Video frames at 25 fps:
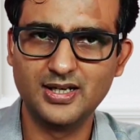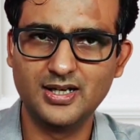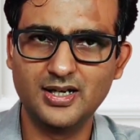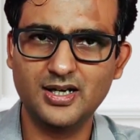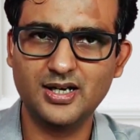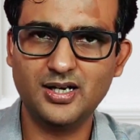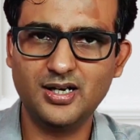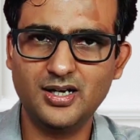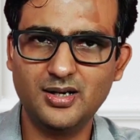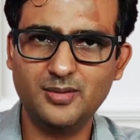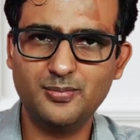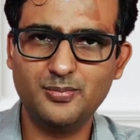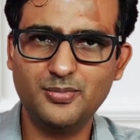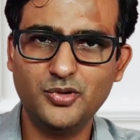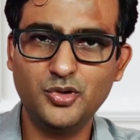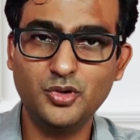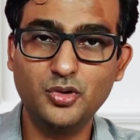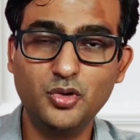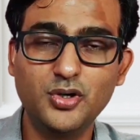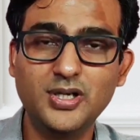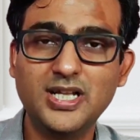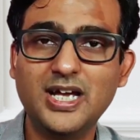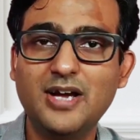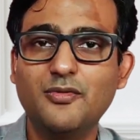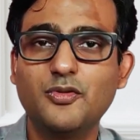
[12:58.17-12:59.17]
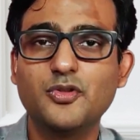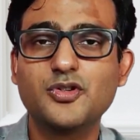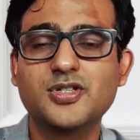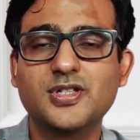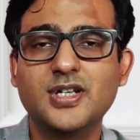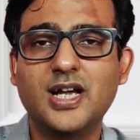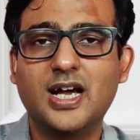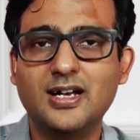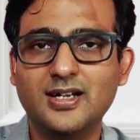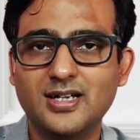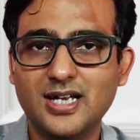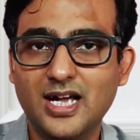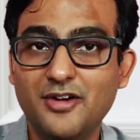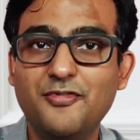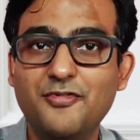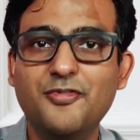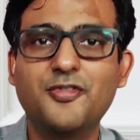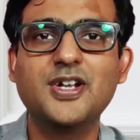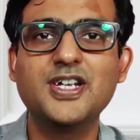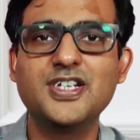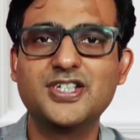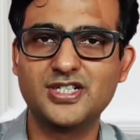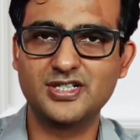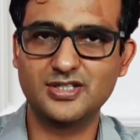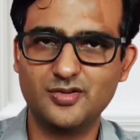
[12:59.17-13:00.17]
Uh, you don't have to start
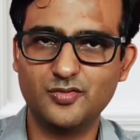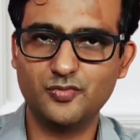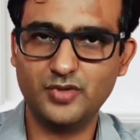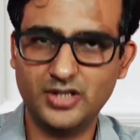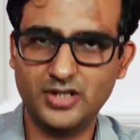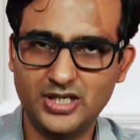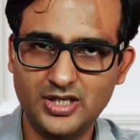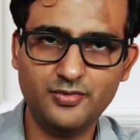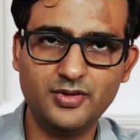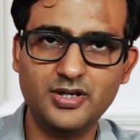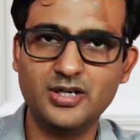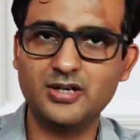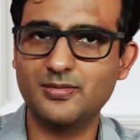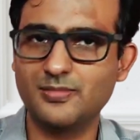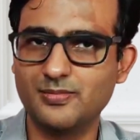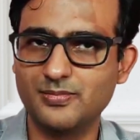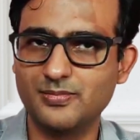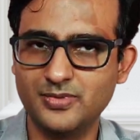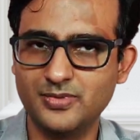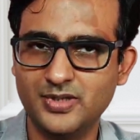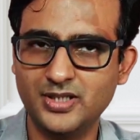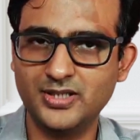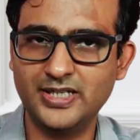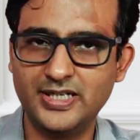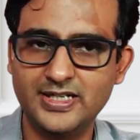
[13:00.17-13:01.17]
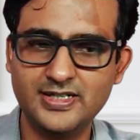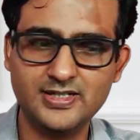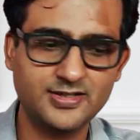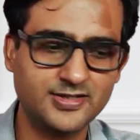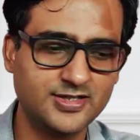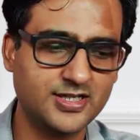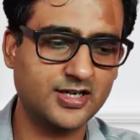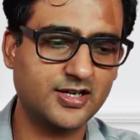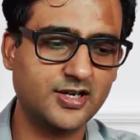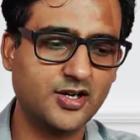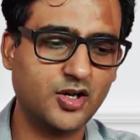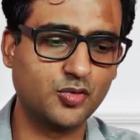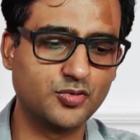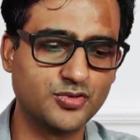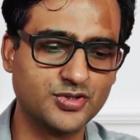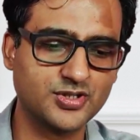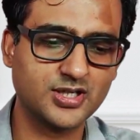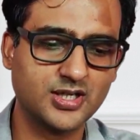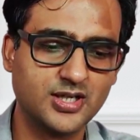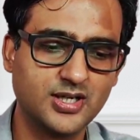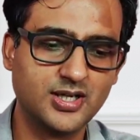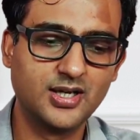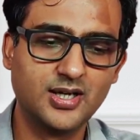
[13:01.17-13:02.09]
afresh whenever the dates are announced.